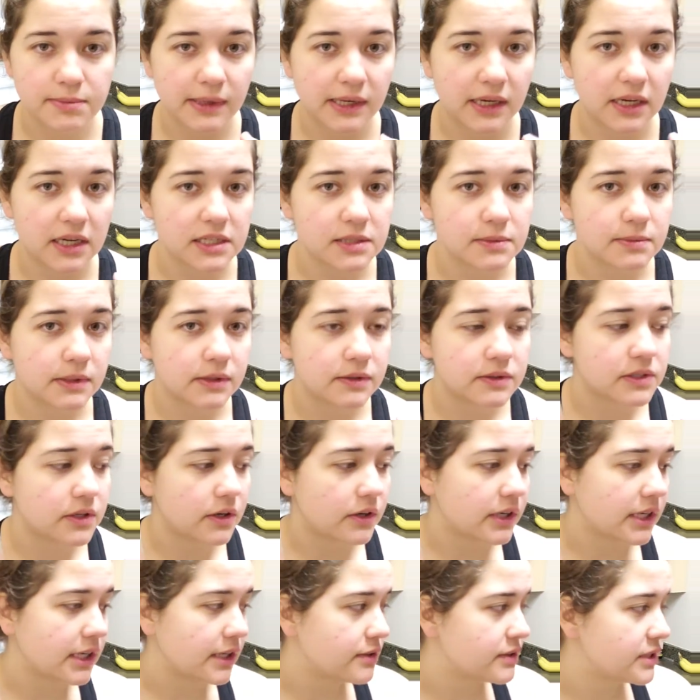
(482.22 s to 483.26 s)
My husband was
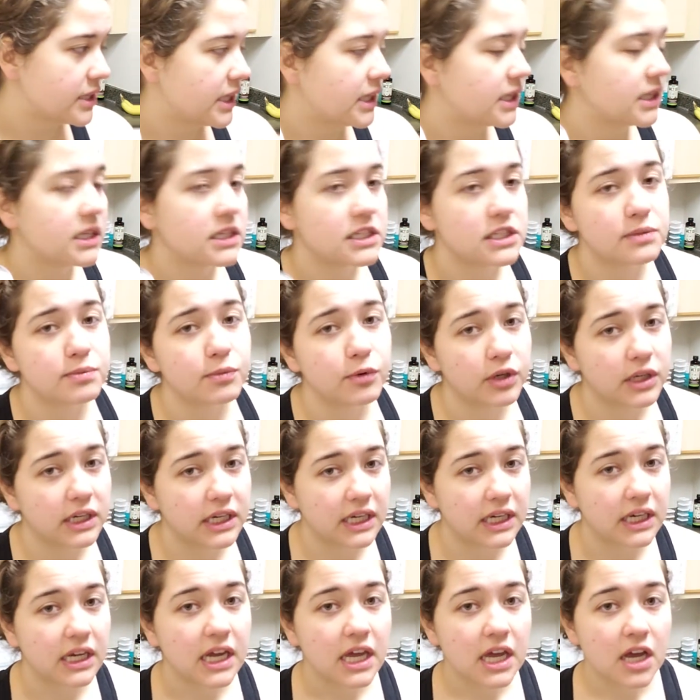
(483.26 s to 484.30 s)
already using it this
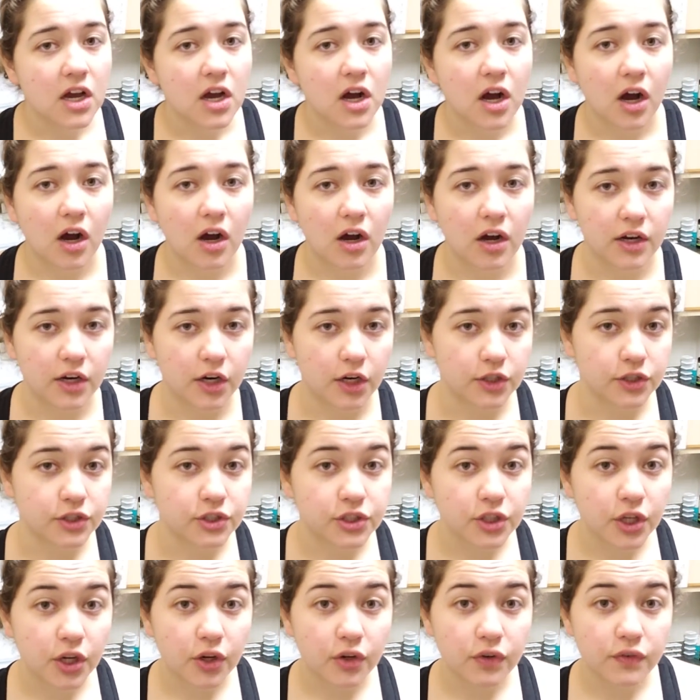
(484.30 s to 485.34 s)
morning on our
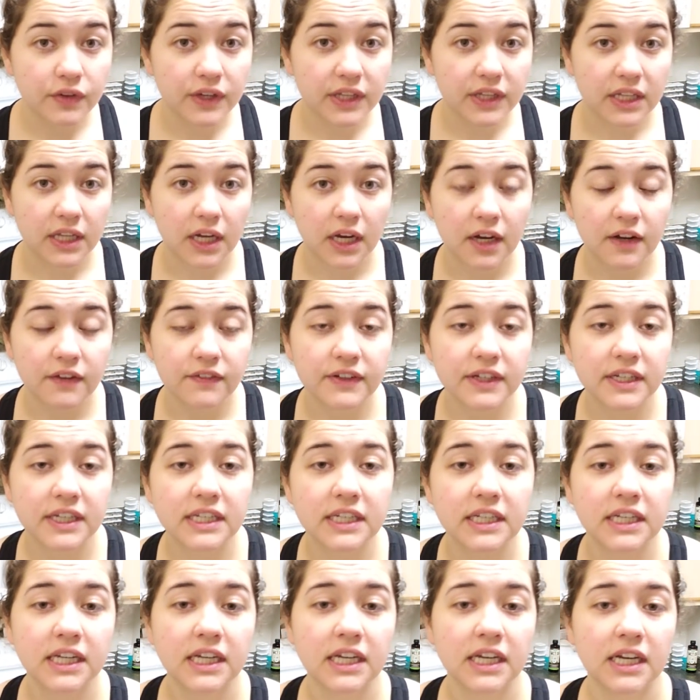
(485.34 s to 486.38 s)
stove and the
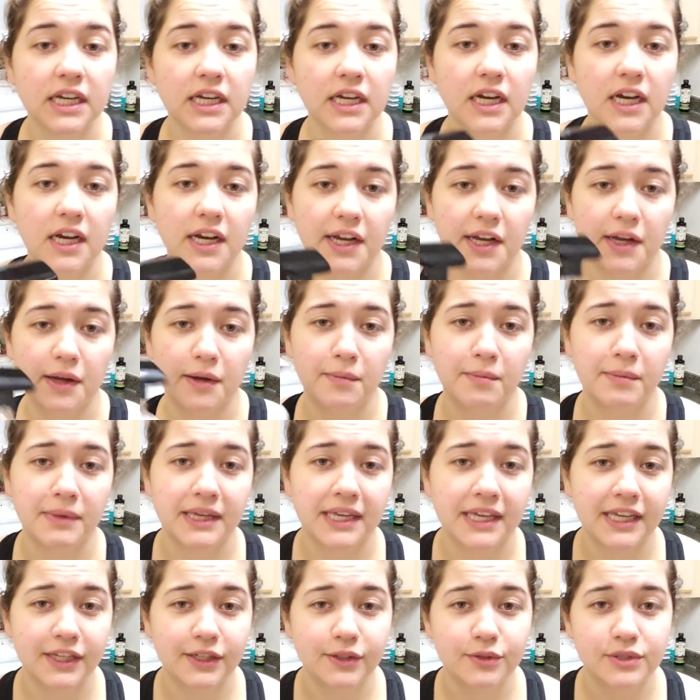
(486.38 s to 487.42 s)
oven.
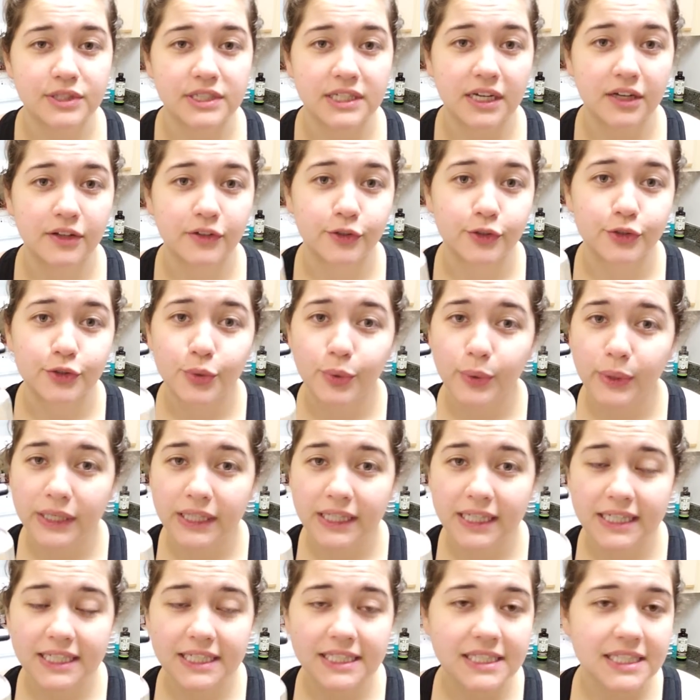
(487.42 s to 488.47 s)
He used it on the
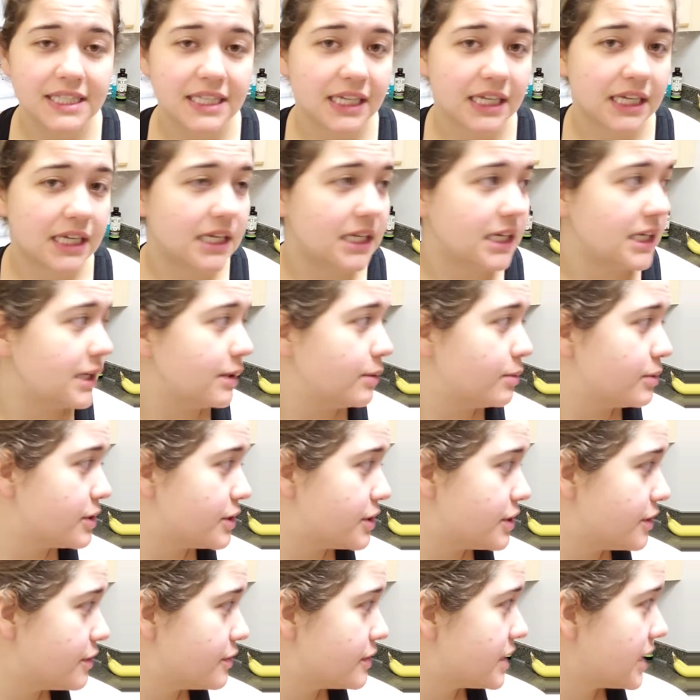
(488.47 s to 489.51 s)
toilets. He was
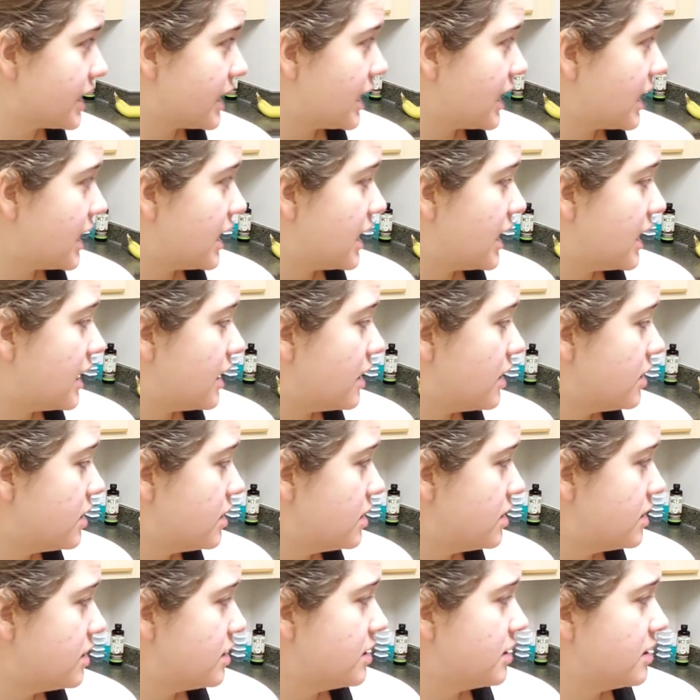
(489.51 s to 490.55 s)
using it,
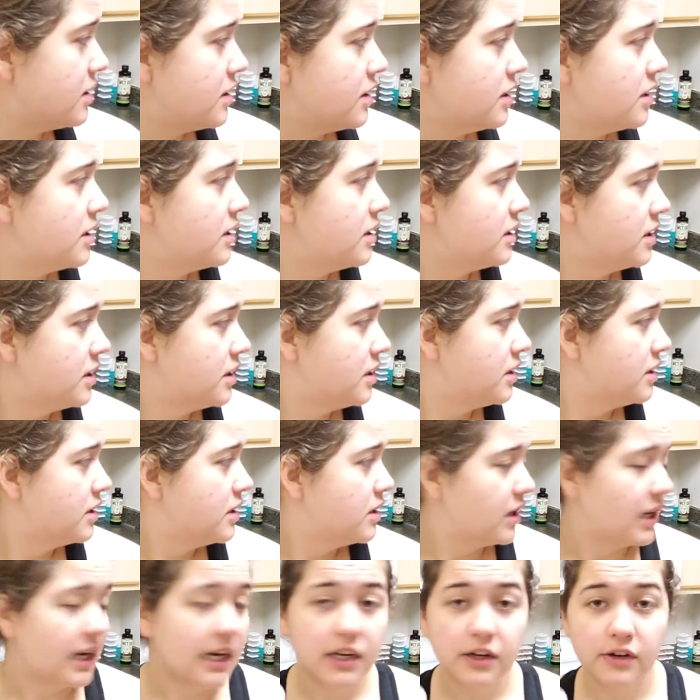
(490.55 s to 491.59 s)

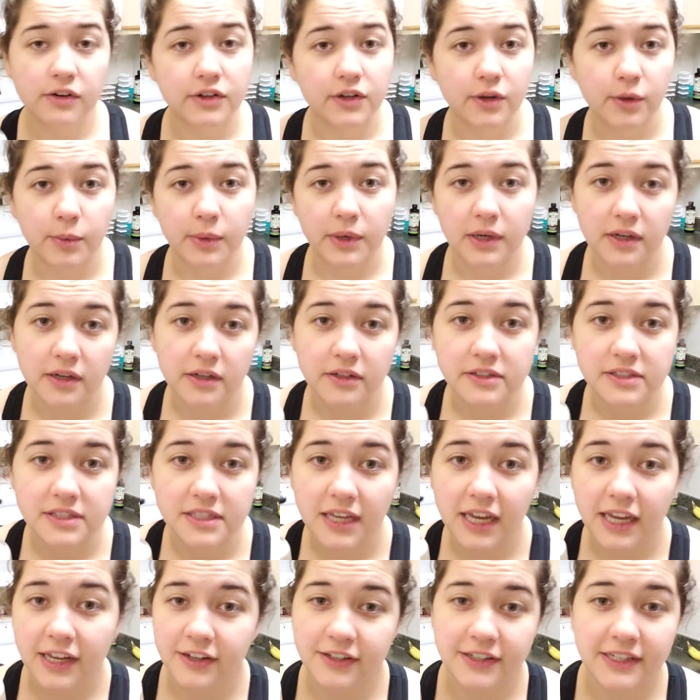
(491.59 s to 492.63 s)
I don't know where else.
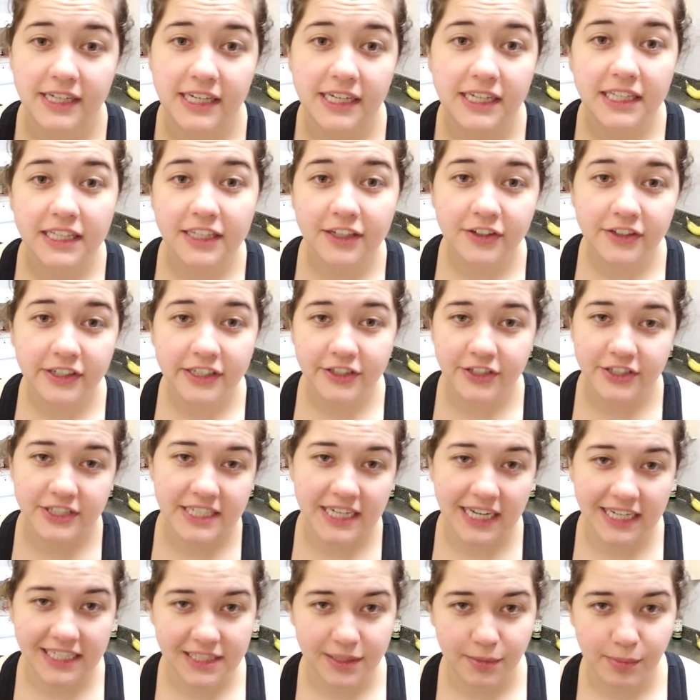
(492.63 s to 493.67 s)
He literally just
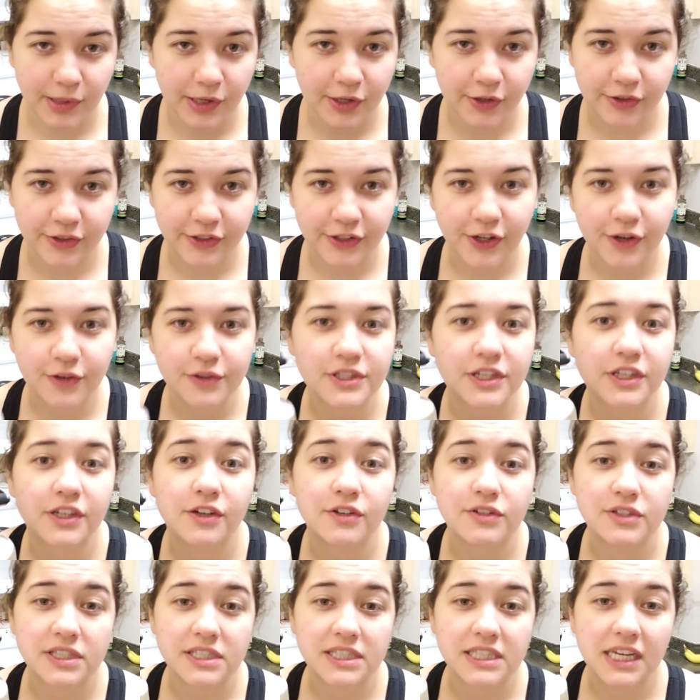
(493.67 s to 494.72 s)
takes the bottle and goes and
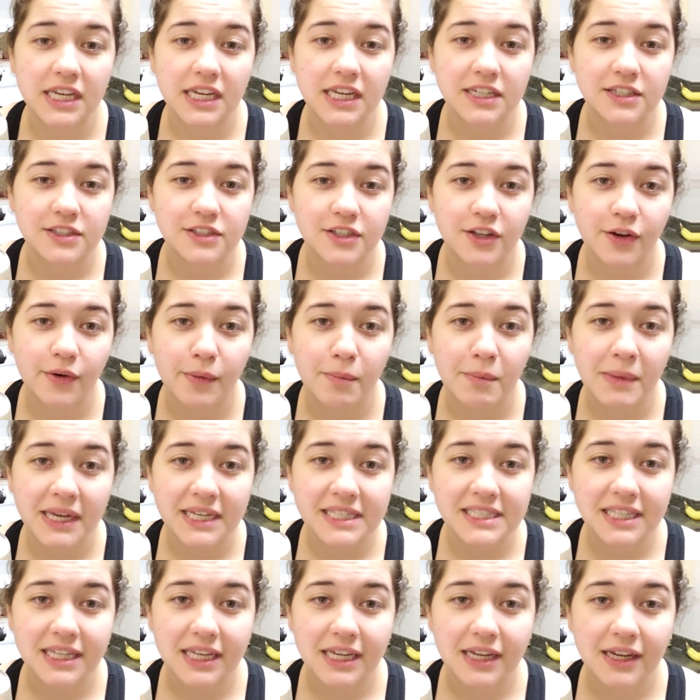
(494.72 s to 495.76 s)
uses it, and so it
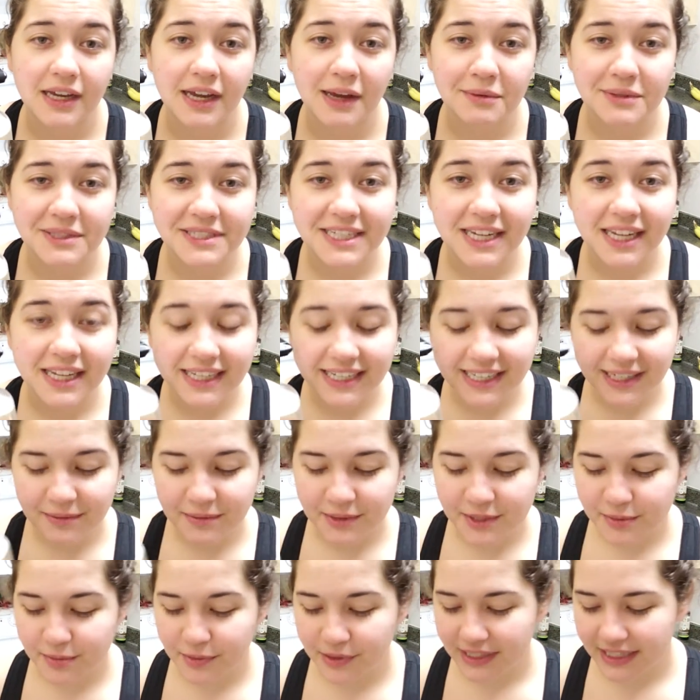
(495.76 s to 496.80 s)
makes it, I was telling him
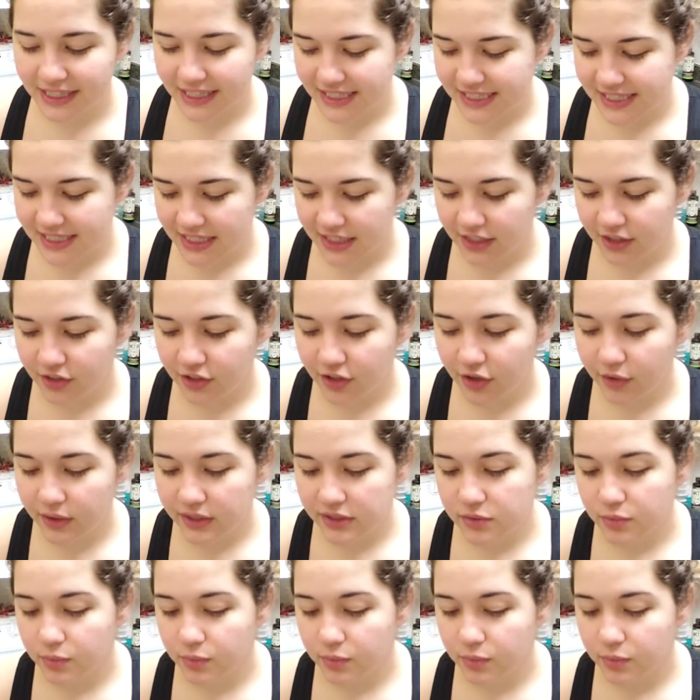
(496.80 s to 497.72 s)
this morning, I said, you know, it's